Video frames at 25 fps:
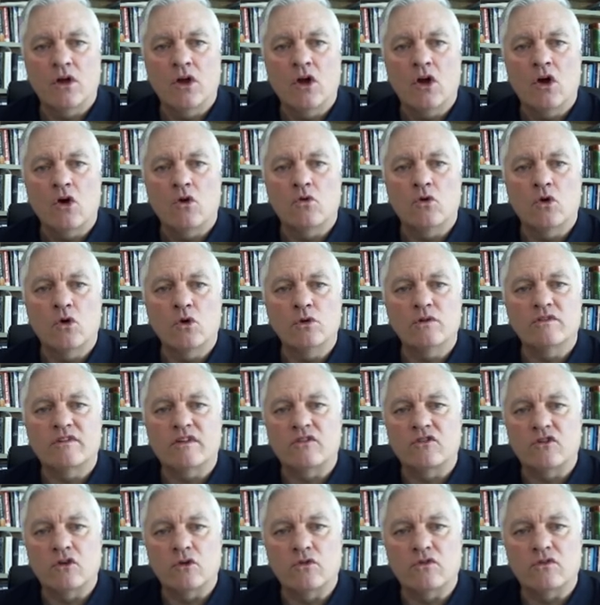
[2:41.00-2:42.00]
Roles that
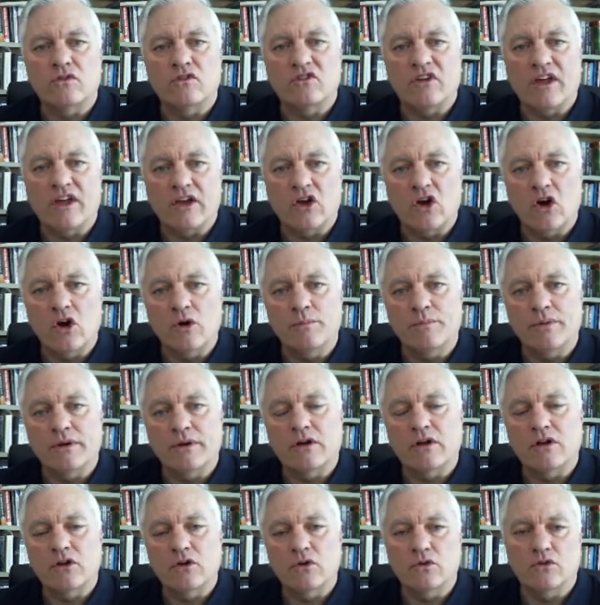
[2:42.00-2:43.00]
students take up
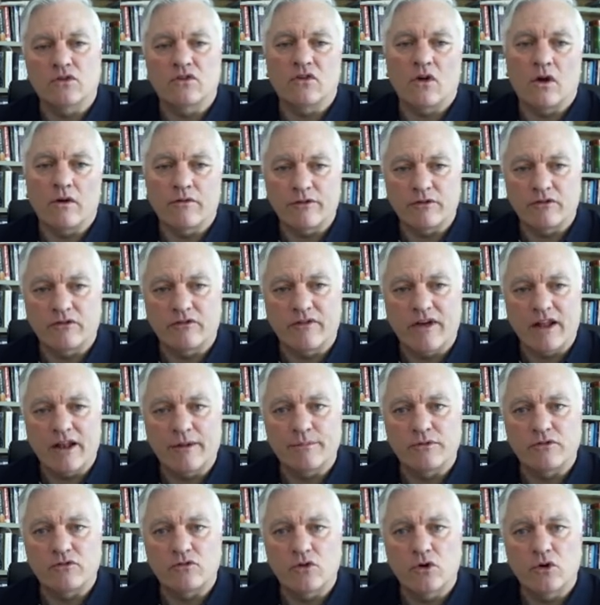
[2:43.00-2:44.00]
include software
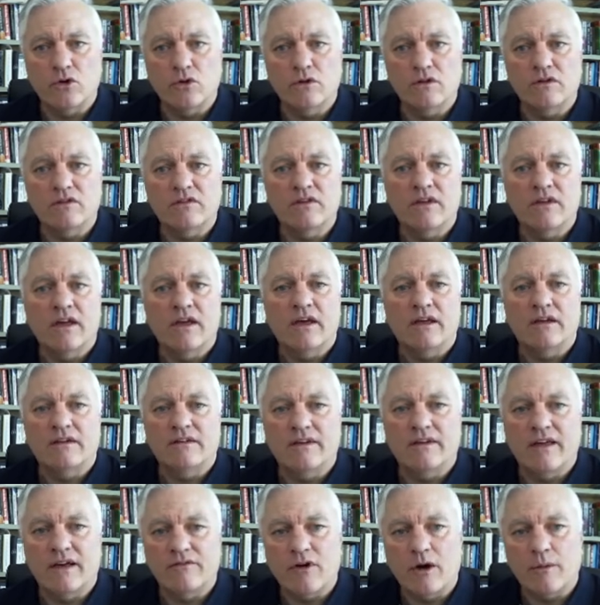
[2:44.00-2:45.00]
development roles,
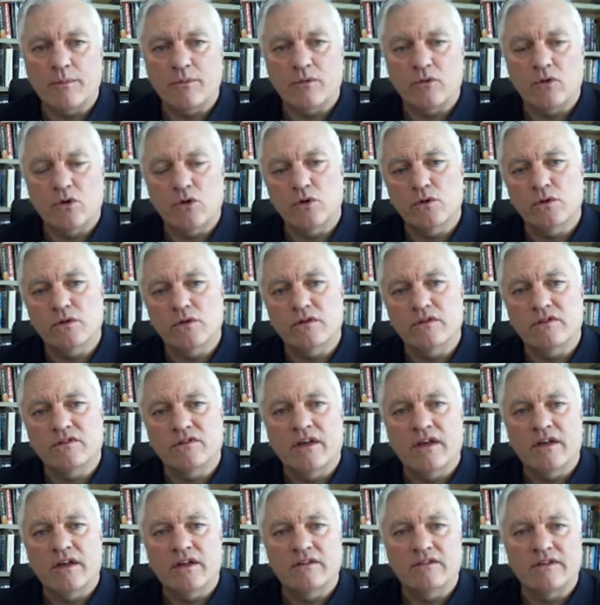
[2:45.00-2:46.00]
DevOp roles,
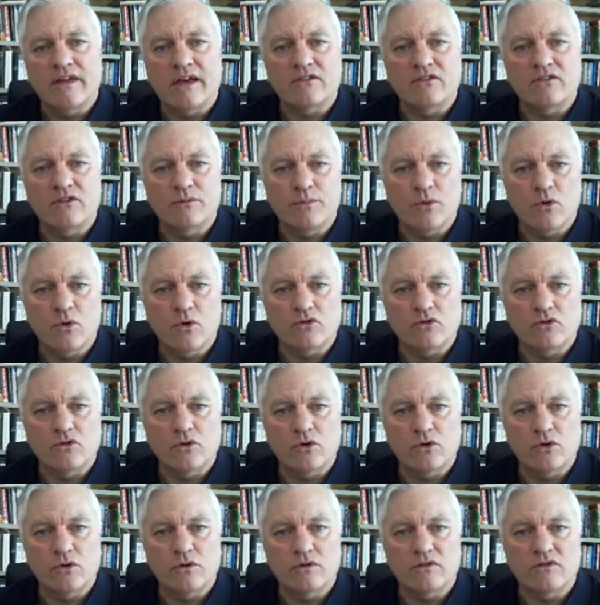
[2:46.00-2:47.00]
tech support
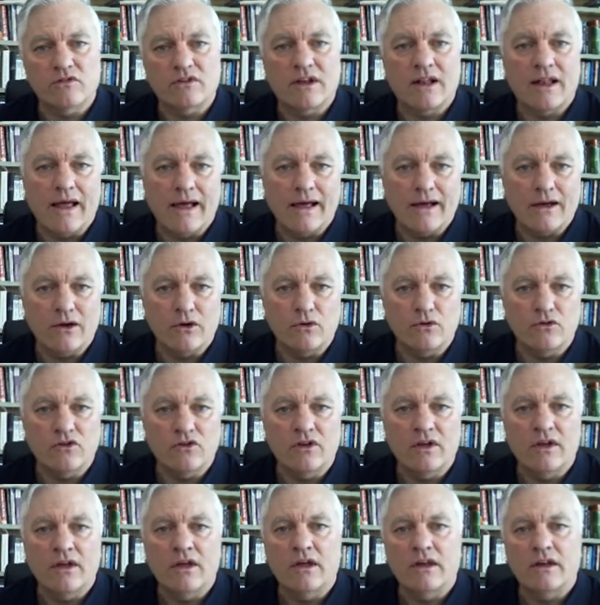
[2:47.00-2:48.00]
roles, cloud,
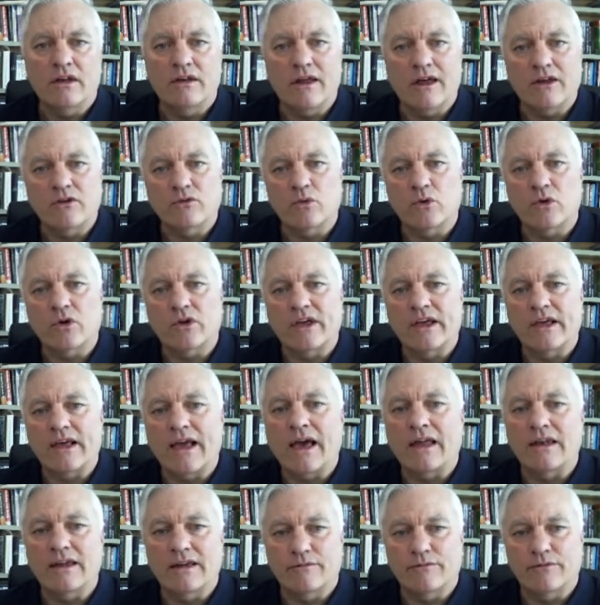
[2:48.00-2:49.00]
networking,
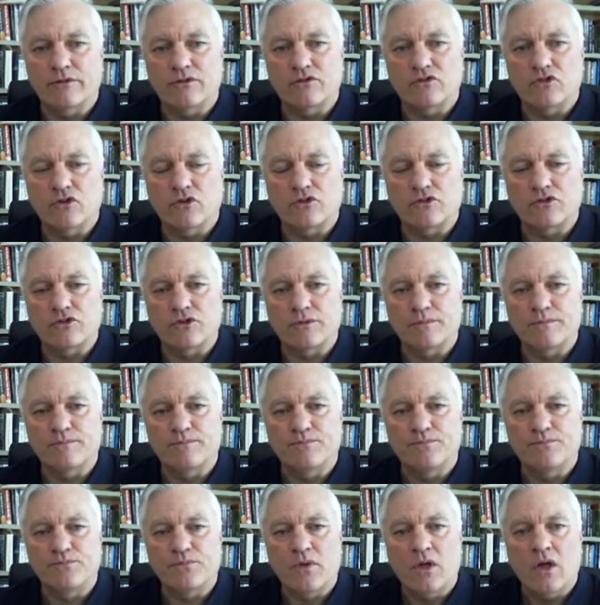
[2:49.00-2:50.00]
and infrastructure.
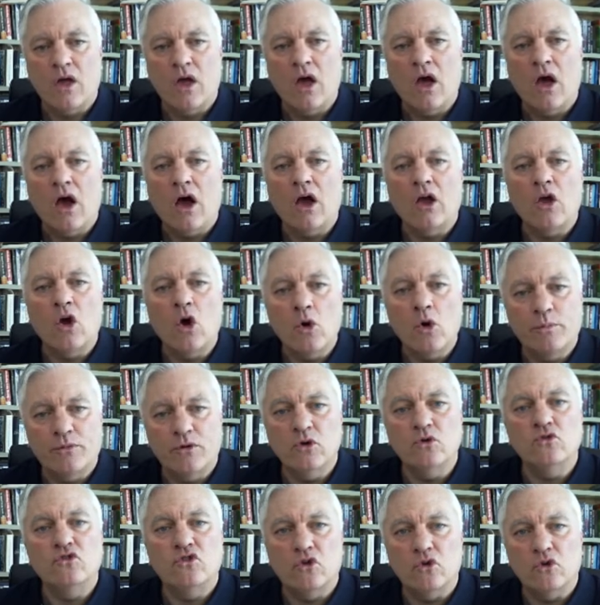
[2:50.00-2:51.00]
I hope
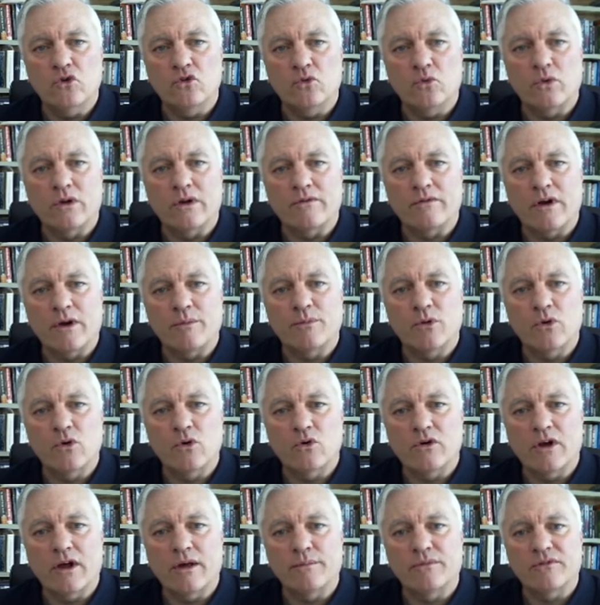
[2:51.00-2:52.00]
you choose one of our
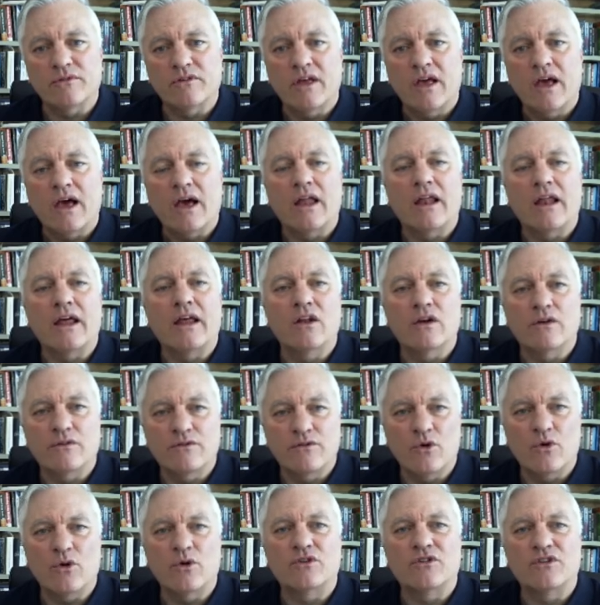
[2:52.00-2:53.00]
programmes, and I look
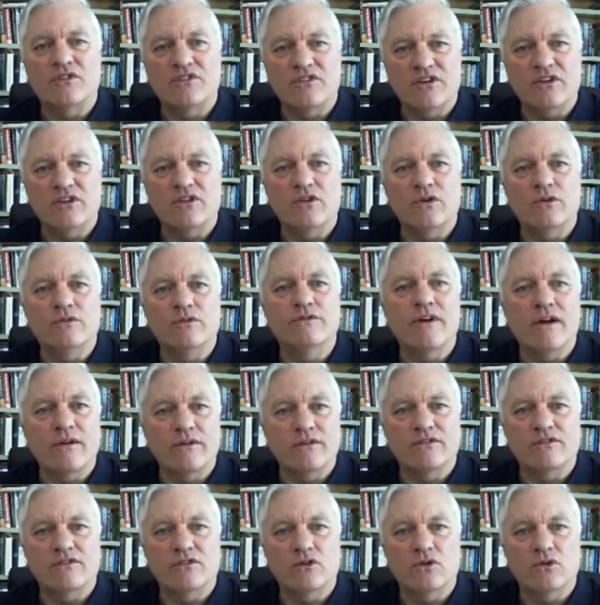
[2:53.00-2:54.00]
forward to seeing you very
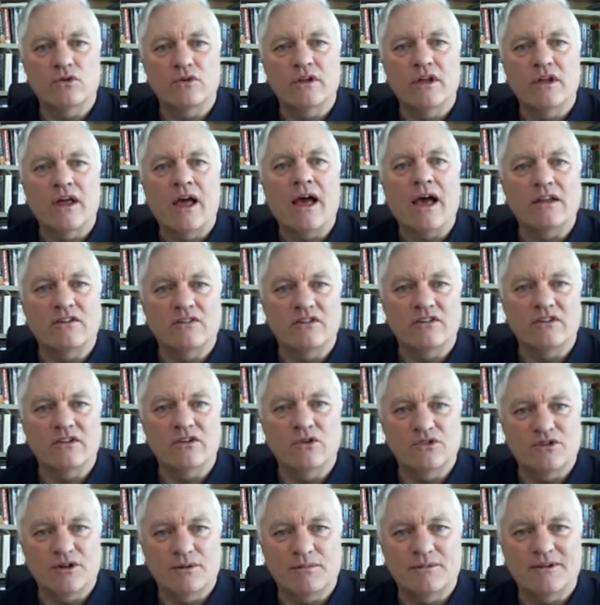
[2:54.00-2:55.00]
soon at
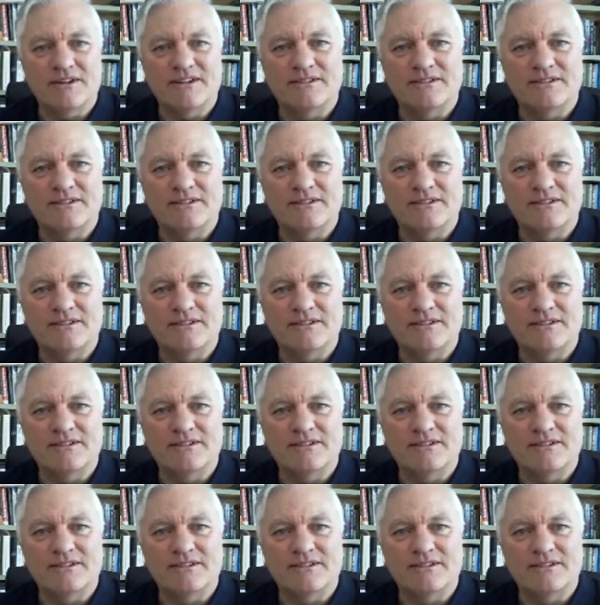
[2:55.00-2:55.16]
TU Dublin.